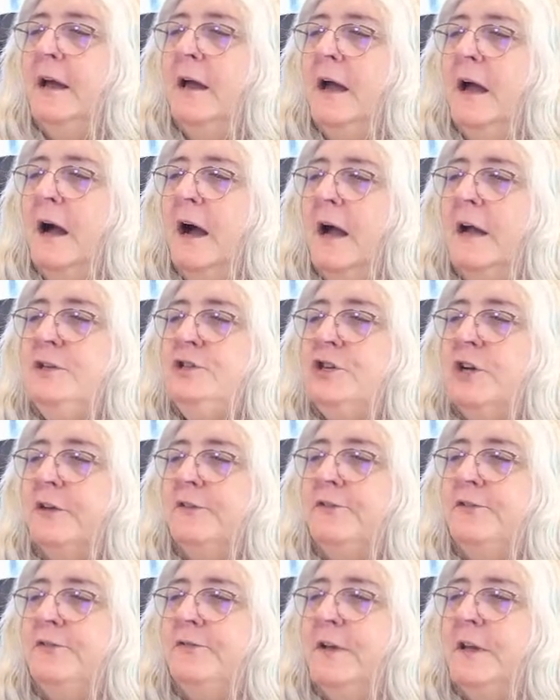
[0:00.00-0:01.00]
I just
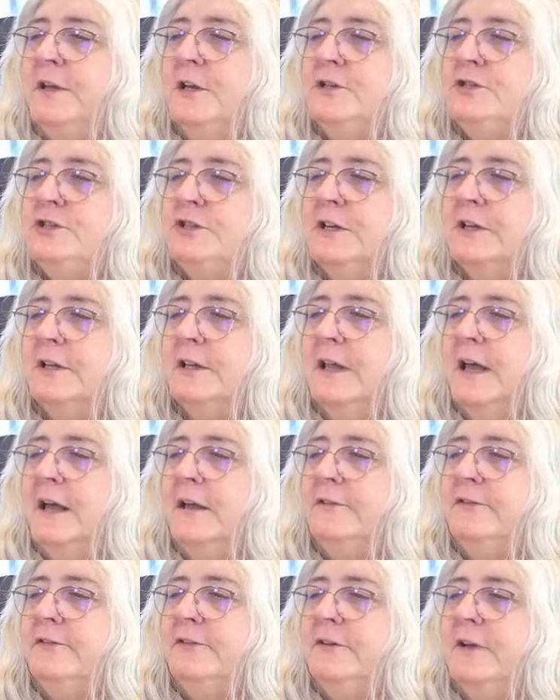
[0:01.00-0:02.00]
finished it
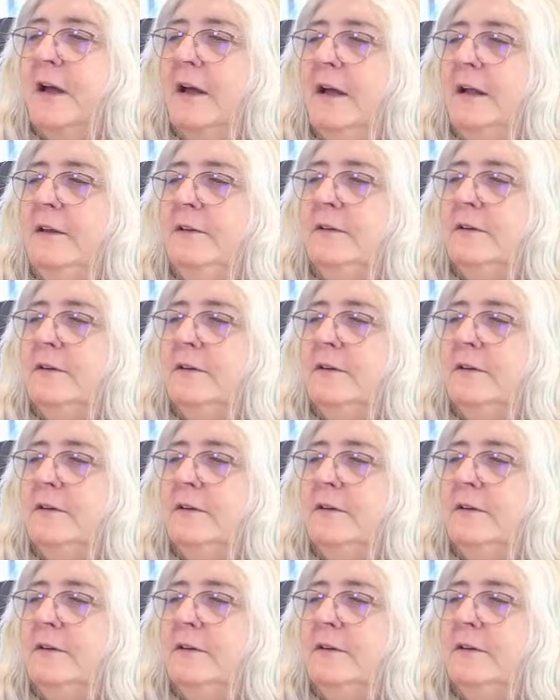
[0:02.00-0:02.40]
last night.